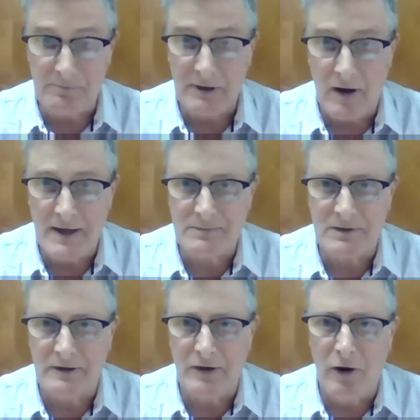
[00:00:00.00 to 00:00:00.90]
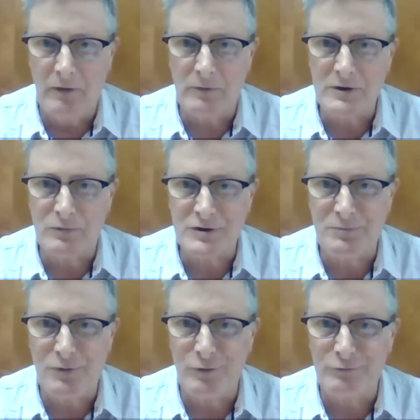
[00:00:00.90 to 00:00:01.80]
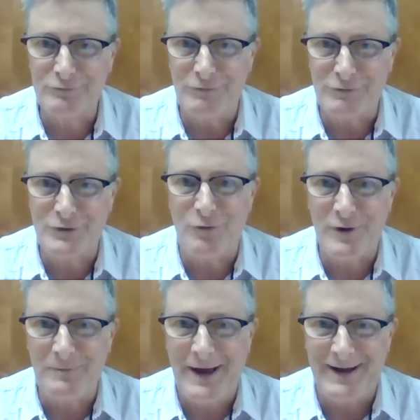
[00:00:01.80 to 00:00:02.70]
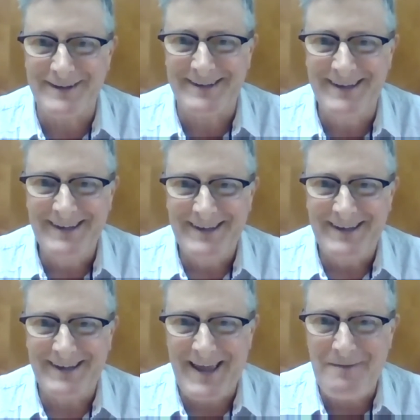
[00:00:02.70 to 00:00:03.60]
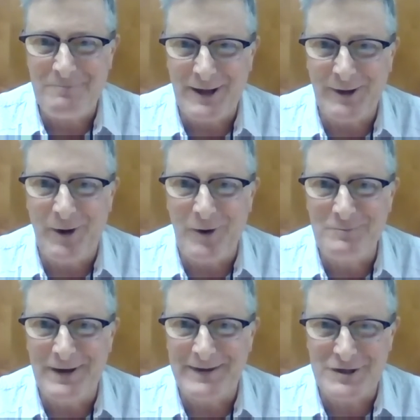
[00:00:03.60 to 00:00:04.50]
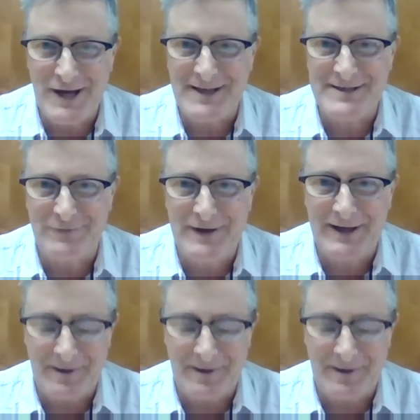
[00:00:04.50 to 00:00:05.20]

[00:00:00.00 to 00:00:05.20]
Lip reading: applies with a loan, which Paul will talk about. It can be a loan, but the chances of getting